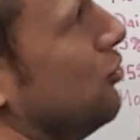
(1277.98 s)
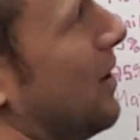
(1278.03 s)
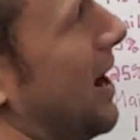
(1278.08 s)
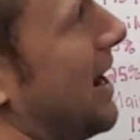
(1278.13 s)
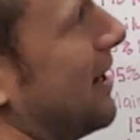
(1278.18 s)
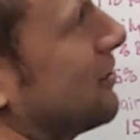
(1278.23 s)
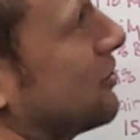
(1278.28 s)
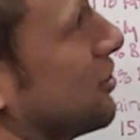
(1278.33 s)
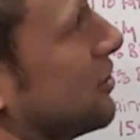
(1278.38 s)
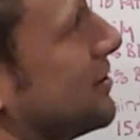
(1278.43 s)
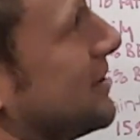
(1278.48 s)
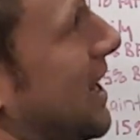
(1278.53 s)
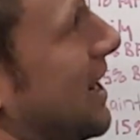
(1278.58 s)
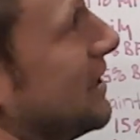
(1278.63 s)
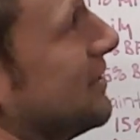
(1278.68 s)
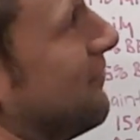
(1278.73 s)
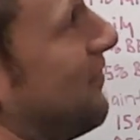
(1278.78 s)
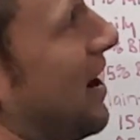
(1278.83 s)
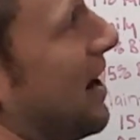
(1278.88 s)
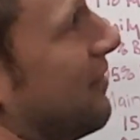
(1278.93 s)
you
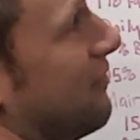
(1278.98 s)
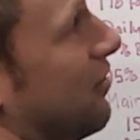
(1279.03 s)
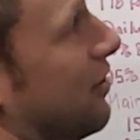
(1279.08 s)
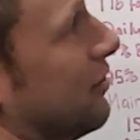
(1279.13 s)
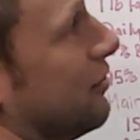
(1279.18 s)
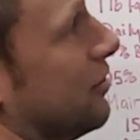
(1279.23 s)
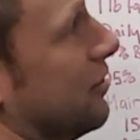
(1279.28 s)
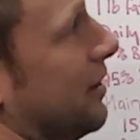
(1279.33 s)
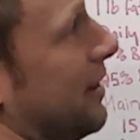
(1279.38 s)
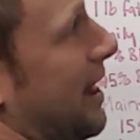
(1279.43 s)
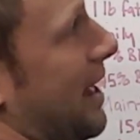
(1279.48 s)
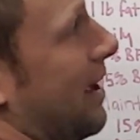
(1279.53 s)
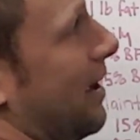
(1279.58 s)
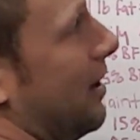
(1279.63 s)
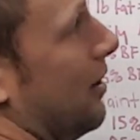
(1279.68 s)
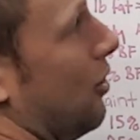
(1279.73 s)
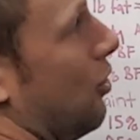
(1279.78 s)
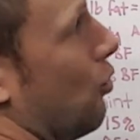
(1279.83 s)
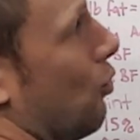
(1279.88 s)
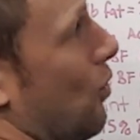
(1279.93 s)
exercise 500 of
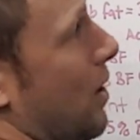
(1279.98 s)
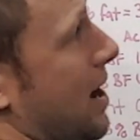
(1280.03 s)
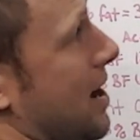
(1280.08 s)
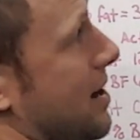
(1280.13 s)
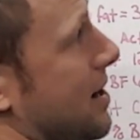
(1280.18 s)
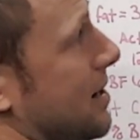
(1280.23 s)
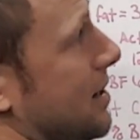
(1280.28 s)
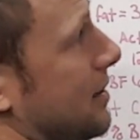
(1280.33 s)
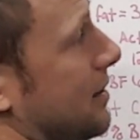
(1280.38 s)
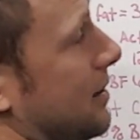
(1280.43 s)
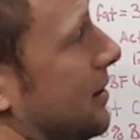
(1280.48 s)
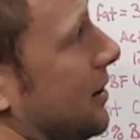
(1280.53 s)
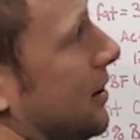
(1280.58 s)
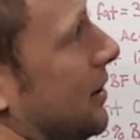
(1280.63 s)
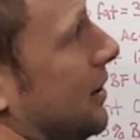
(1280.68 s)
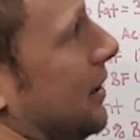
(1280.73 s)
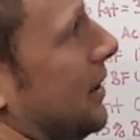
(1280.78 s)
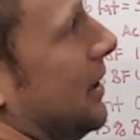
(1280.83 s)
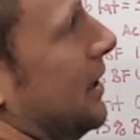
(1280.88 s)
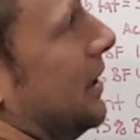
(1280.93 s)
that away,
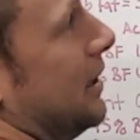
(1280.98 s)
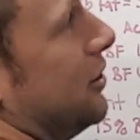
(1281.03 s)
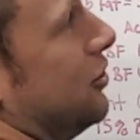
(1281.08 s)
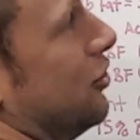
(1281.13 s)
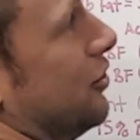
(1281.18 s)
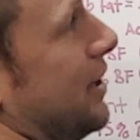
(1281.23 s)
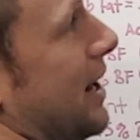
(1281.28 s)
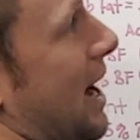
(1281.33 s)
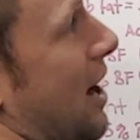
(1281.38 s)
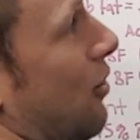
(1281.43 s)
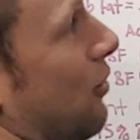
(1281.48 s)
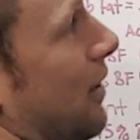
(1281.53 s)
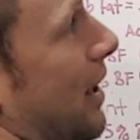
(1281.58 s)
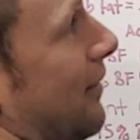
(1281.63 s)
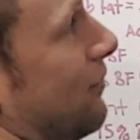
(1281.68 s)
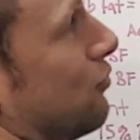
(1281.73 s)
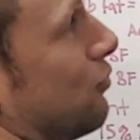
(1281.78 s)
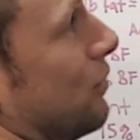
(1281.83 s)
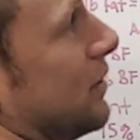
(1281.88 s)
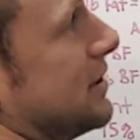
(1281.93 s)
you're now
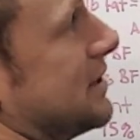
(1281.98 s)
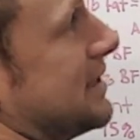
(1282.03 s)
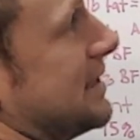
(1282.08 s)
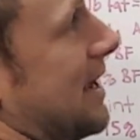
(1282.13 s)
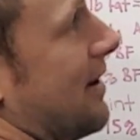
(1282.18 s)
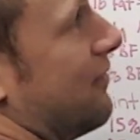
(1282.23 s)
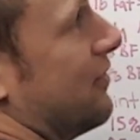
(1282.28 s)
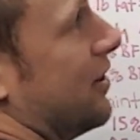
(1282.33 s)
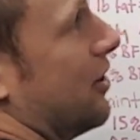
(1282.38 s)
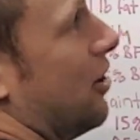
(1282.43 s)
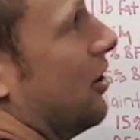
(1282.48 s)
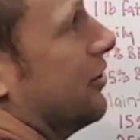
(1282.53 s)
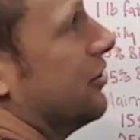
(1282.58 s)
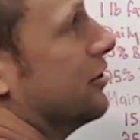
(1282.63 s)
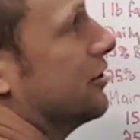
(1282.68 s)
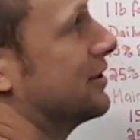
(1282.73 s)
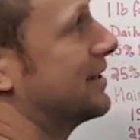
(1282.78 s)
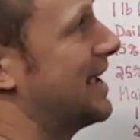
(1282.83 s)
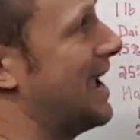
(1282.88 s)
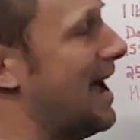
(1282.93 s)
left with
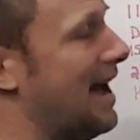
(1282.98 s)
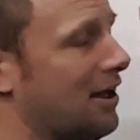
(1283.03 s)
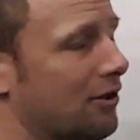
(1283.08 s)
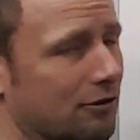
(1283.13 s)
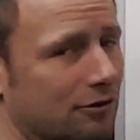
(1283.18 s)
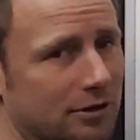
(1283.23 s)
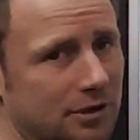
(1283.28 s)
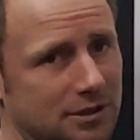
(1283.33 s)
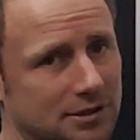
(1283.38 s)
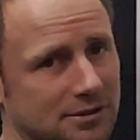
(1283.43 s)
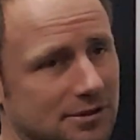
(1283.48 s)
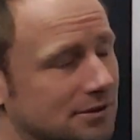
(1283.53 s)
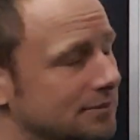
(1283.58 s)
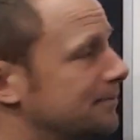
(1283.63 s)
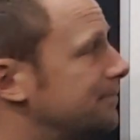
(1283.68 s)
700 calories.